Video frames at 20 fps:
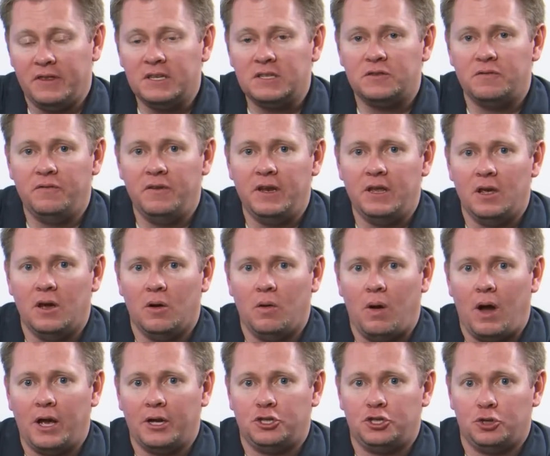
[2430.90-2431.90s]
this
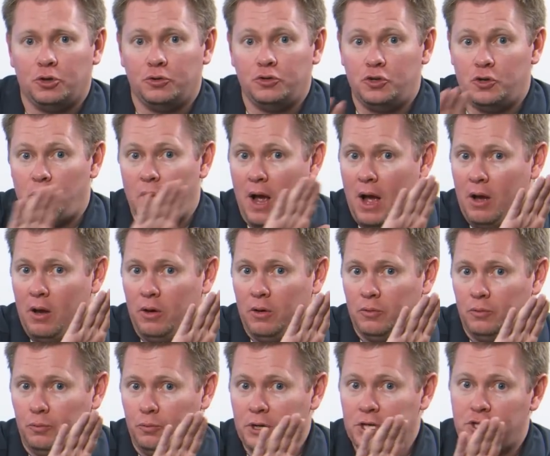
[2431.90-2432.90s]
video, I showed you how it
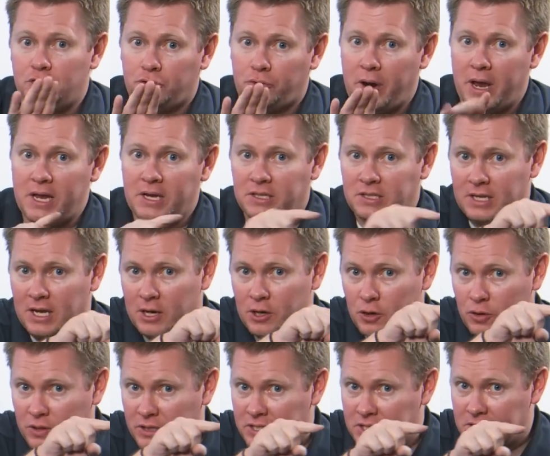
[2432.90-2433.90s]
retraced, and
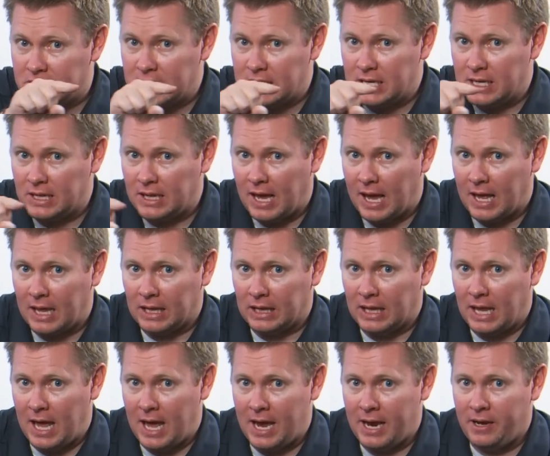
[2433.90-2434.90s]
you could see that
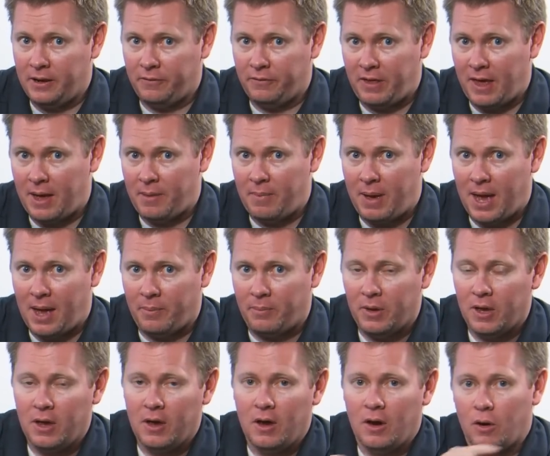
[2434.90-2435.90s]
line of that map,
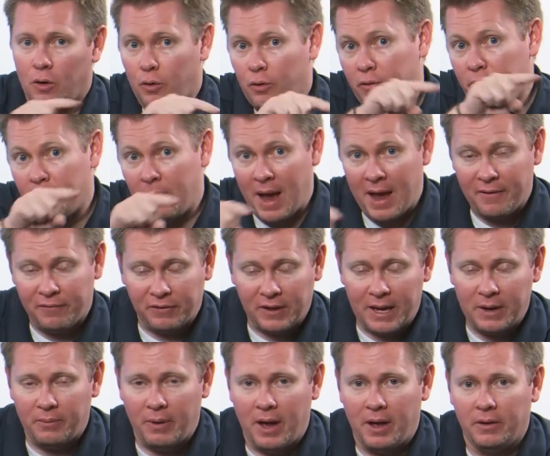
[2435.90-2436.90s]
or my
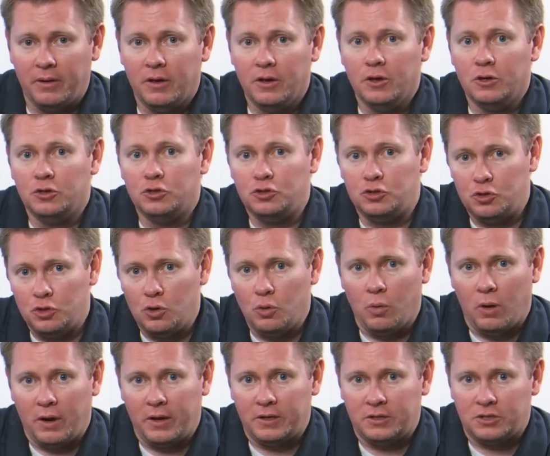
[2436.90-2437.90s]
flight route. Do you
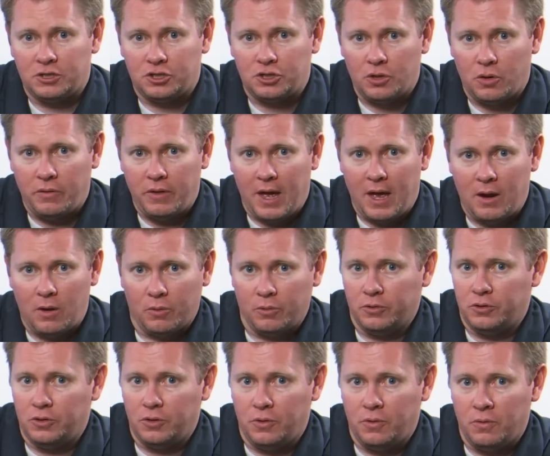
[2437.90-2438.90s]
want it to show that,
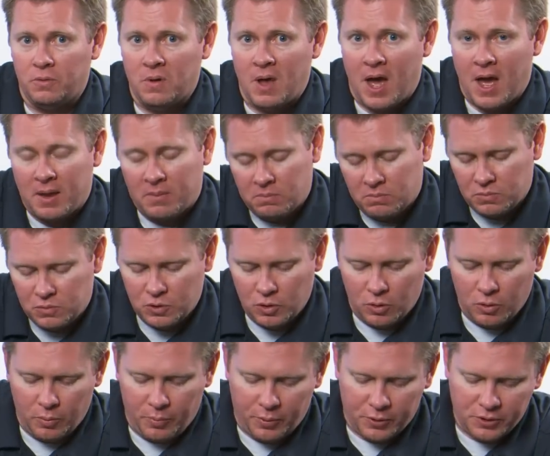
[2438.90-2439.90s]
or do you not?
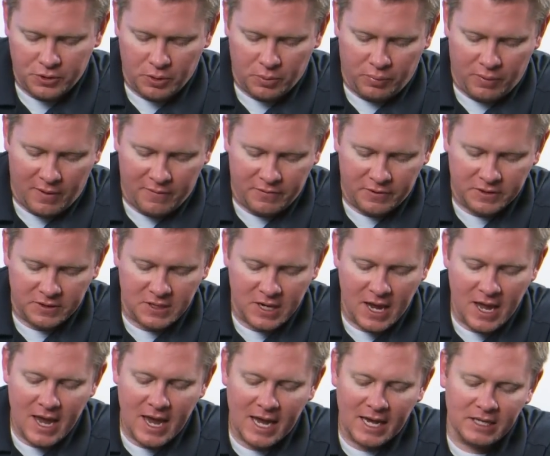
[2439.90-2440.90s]
Total personal preference.
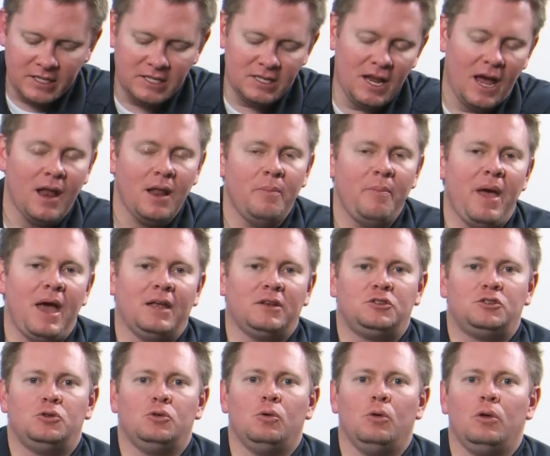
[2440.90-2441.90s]
It's not a
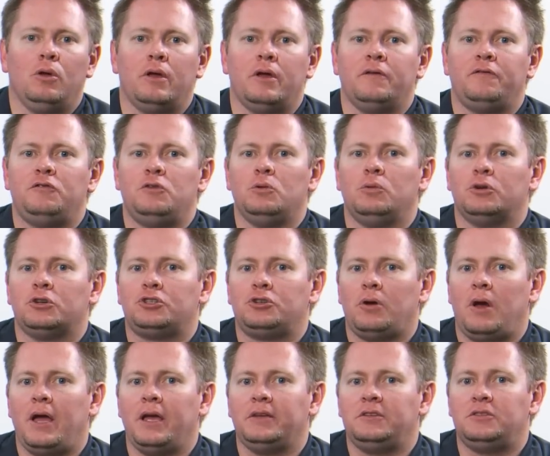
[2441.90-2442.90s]
bad tool if you were
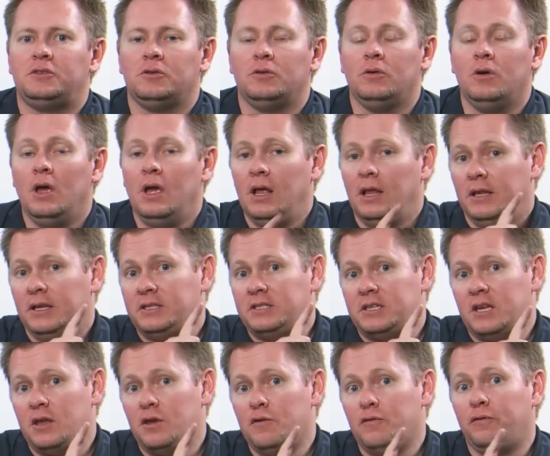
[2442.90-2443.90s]
trying to, let's
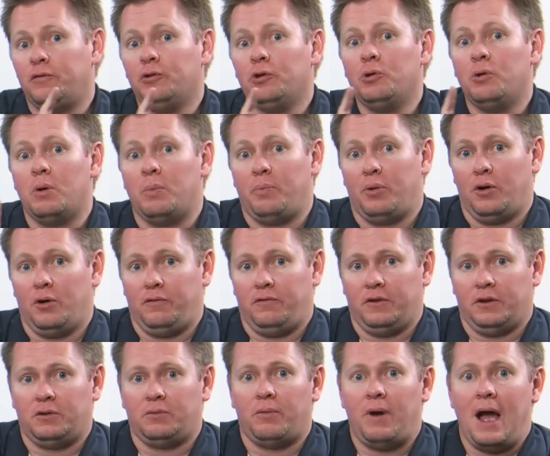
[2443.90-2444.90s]
say you flew a
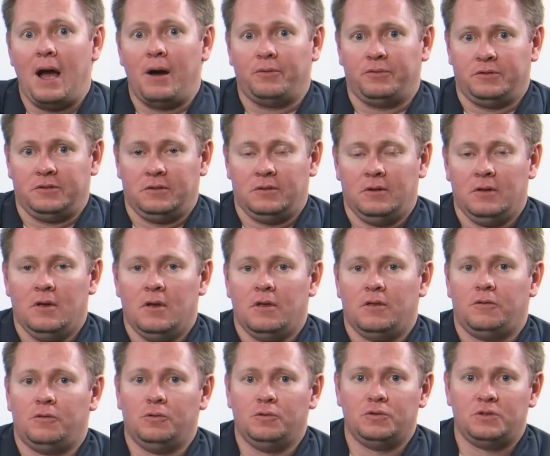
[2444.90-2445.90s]
perfect route
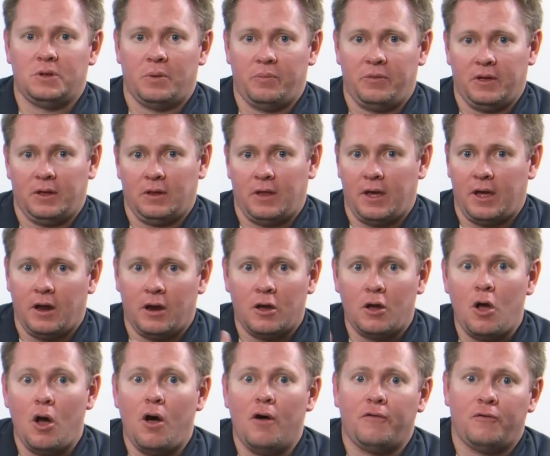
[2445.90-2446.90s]
through something, like on a
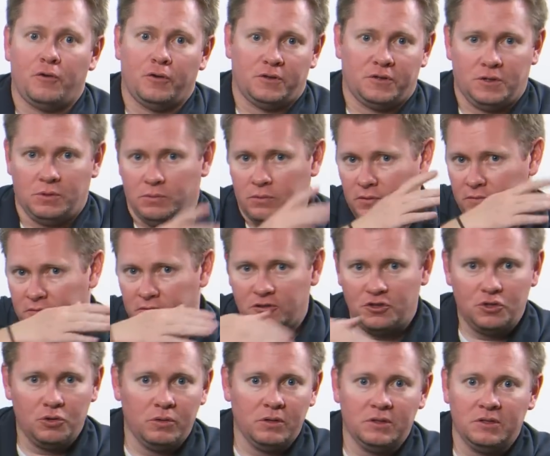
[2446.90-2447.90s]
golf course. You were
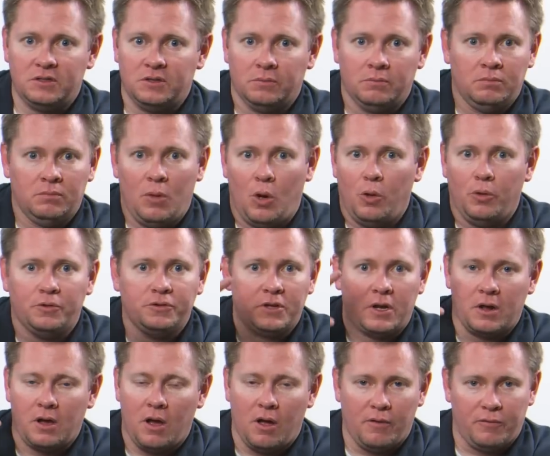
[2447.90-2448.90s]
shooting some holes
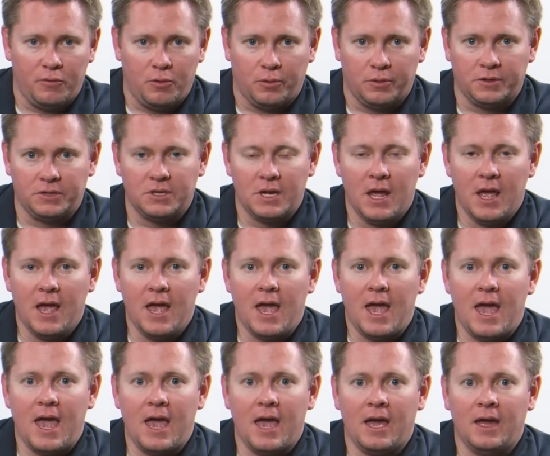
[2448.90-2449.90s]
on a golf course,
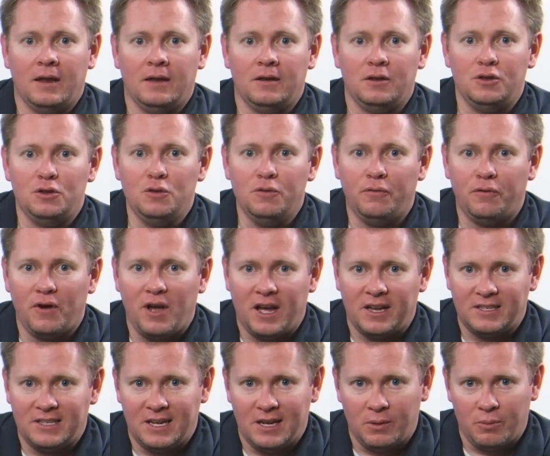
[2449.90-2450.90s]
and you
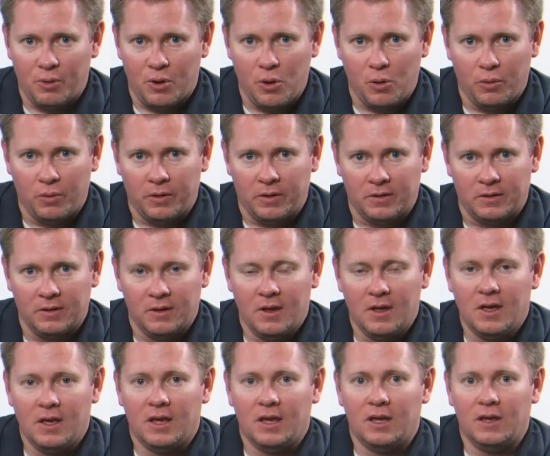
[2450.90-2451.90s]
forgot to hit record.
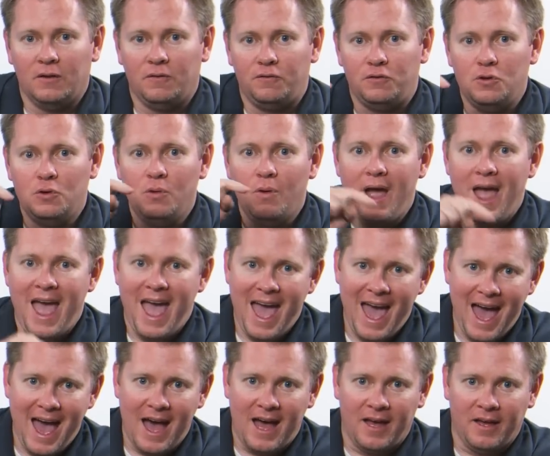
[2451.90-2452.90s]
If you
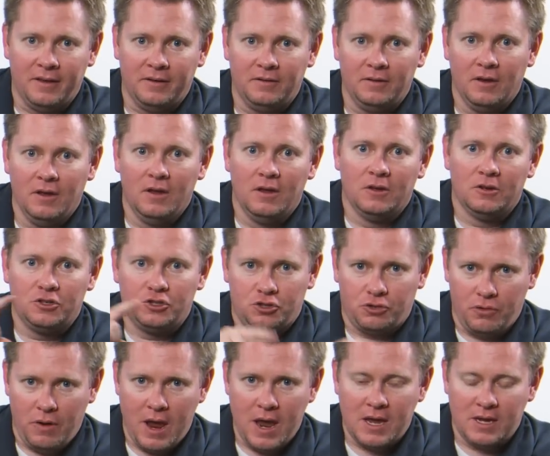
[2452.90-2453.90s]
had
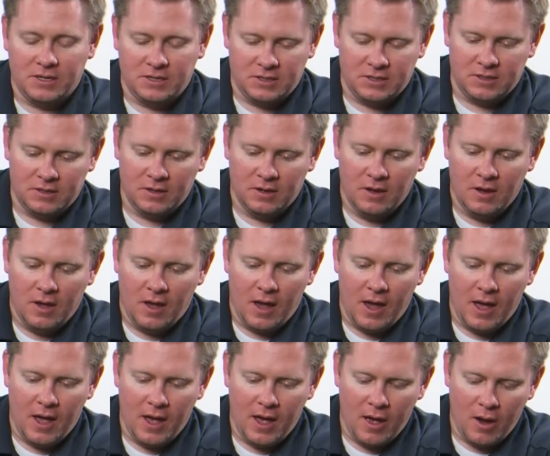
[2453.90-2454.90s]
traced
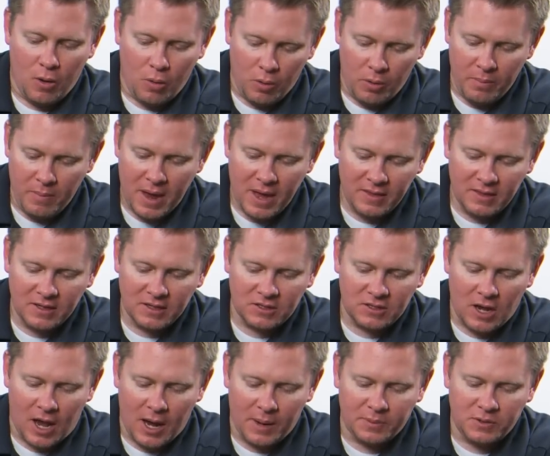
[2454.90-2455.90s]
or made
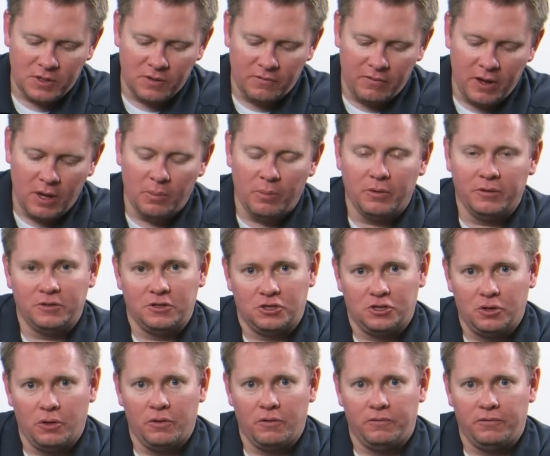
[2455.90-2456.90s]
this option available to
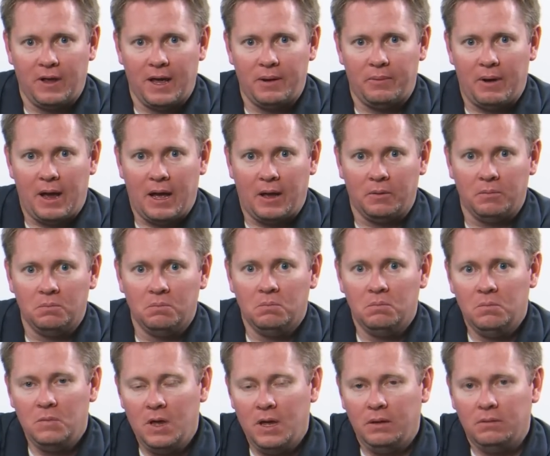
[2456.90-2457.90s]
show the flight route,
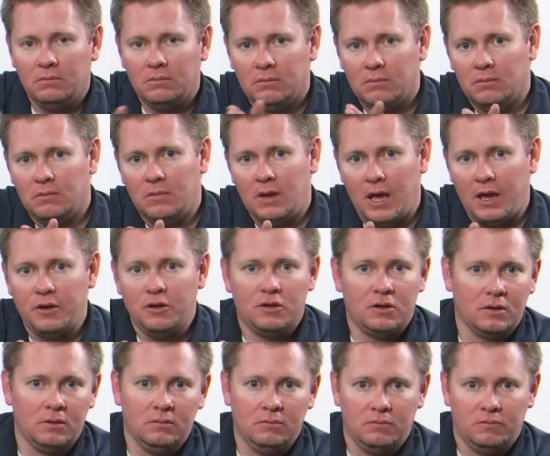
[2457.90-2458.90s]
well, now you
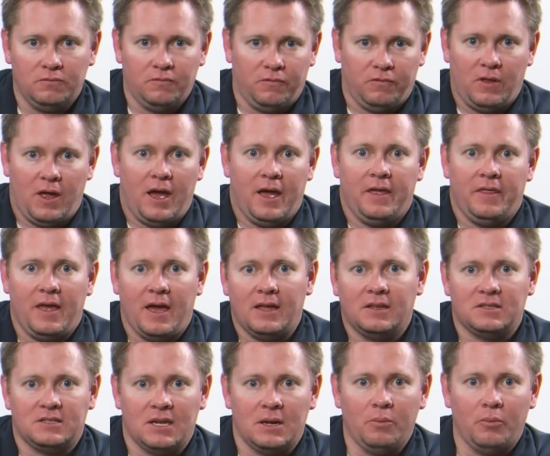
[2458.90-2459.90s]
could fly
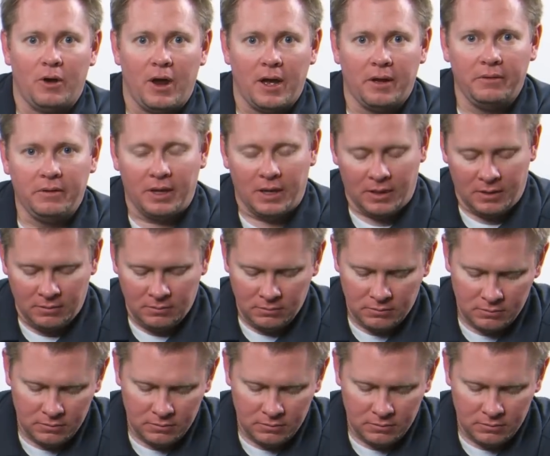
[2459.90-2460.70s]
that same route and